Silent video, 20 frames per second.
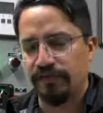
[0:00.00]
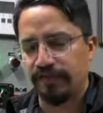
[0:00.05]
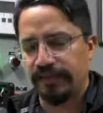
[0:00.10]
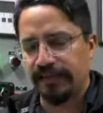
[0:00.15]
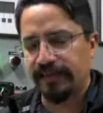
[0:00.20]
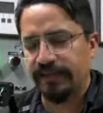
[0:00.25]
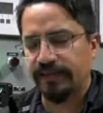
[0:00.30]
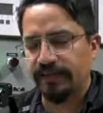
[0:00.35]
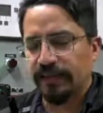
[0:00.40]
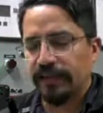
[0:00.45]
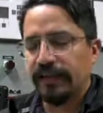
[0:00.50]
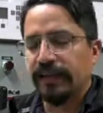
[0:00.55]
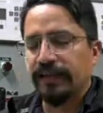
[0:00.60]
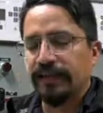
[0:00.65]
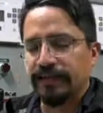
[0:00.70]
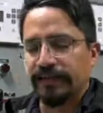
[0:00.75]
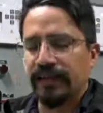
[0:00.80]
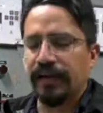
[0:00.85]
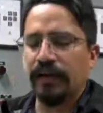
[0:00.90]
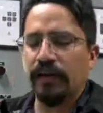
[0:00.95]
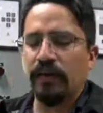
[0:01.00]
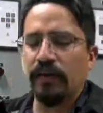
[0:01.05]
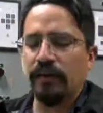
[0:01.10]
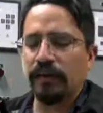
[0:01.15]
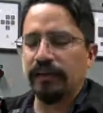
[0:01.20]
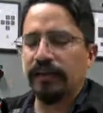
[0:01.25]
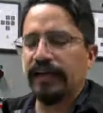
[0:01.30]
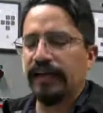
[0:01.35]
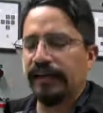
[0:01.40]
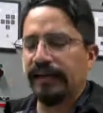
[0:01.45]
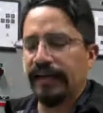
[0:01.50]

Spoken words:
You can take a look on that,